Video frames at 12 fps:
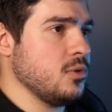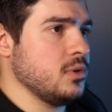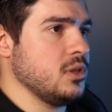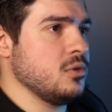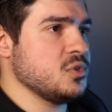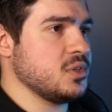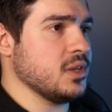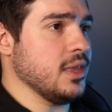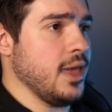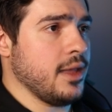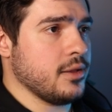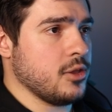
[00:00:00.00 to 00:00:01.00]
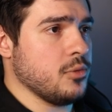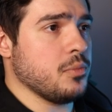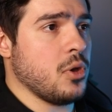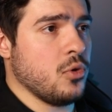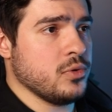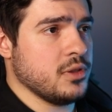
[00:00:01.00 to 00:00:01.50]
you would use the
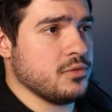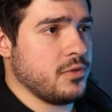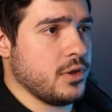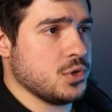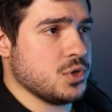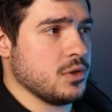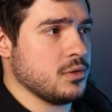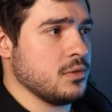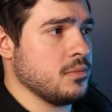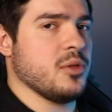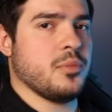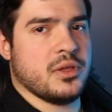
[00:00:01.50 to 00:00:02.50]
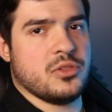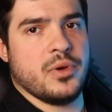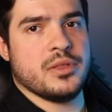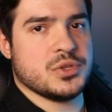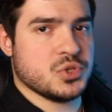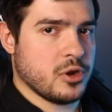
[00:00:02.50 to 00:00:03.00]
getComponent function. And by the
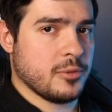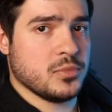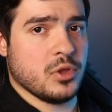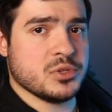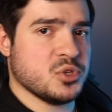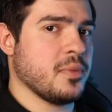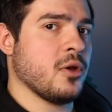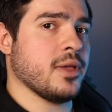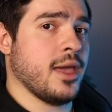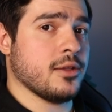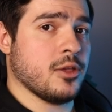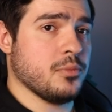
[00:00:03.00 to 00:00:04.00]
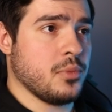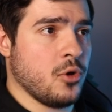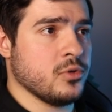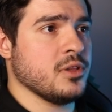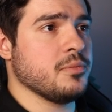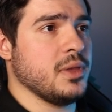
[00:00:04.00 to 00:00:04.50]
way, the script knows about
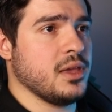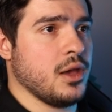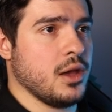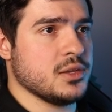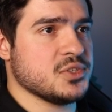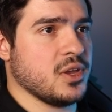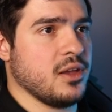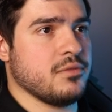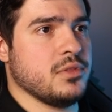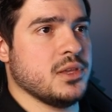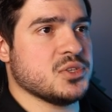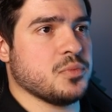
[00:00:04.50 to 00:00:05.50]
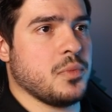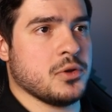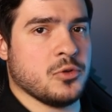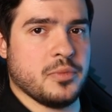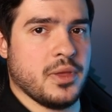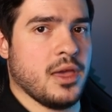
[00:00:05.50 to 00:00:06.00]
getComponent because of this
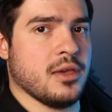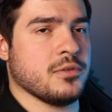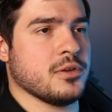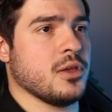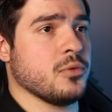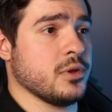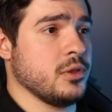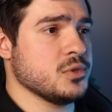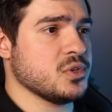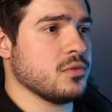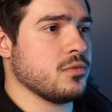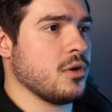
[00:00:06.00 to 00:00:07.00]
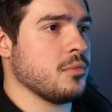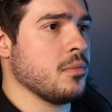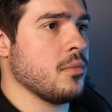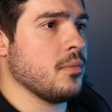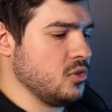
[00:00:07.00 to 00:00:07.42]
mono behavior that we're using from.